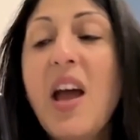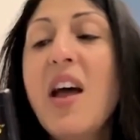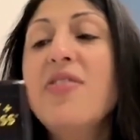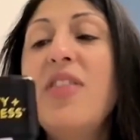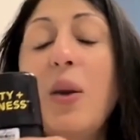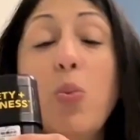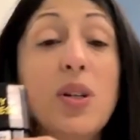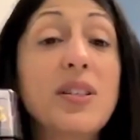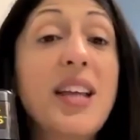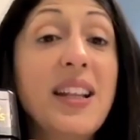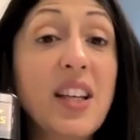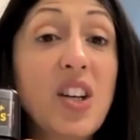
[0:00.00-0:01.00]
They will
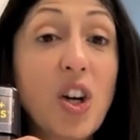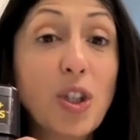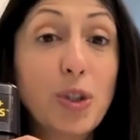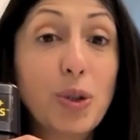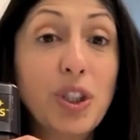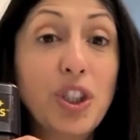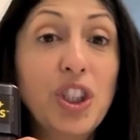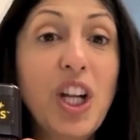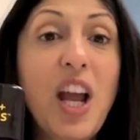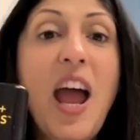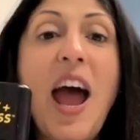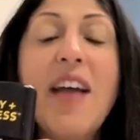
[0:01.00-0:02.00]
take the cartridge
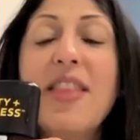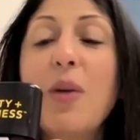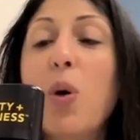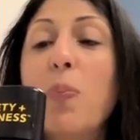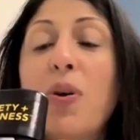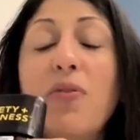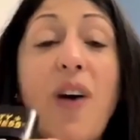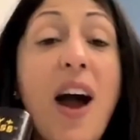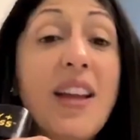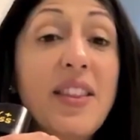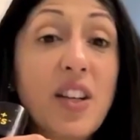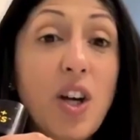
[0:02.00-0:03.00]
and they will
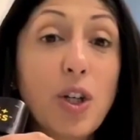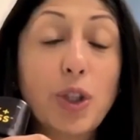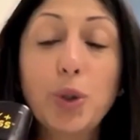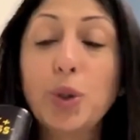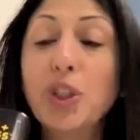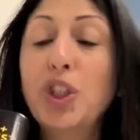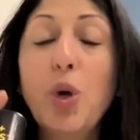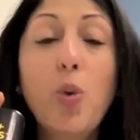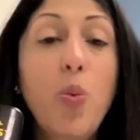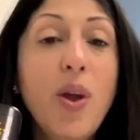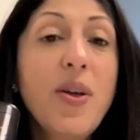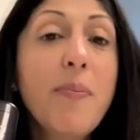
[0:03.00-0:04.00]
provide the cartridge
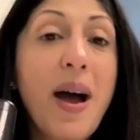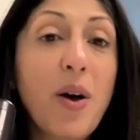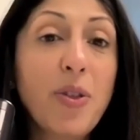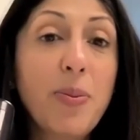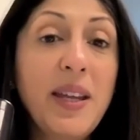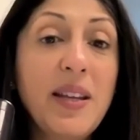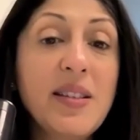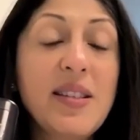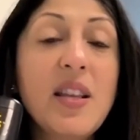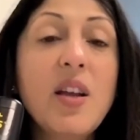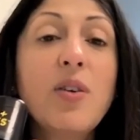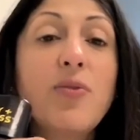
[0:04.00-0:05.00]
with a
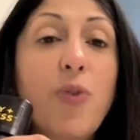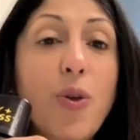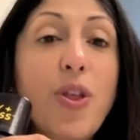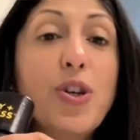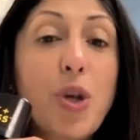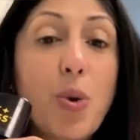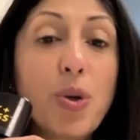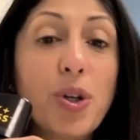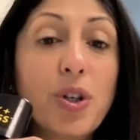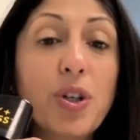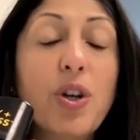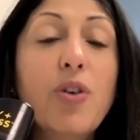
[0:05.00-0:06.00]
mouthpiece for the
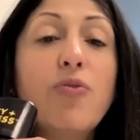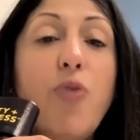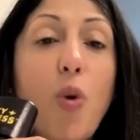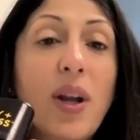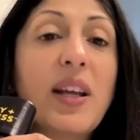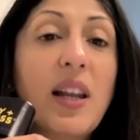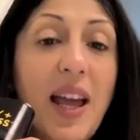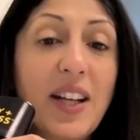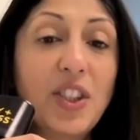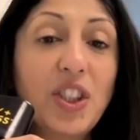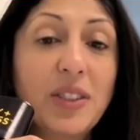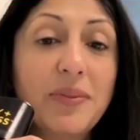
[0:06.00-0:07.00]
donor for a
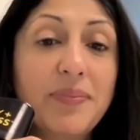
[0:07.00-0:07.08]
collection.